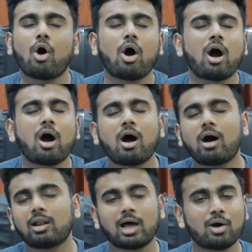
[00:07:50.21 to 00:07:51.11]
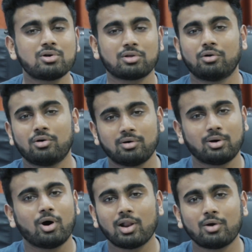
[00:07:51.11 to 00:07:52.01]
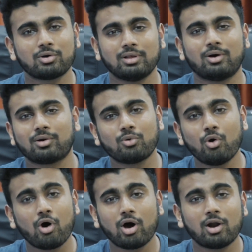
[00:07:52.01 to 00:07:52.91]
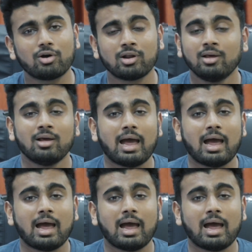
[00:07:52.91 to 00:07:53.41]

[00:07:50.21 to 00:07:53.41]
all out or go all out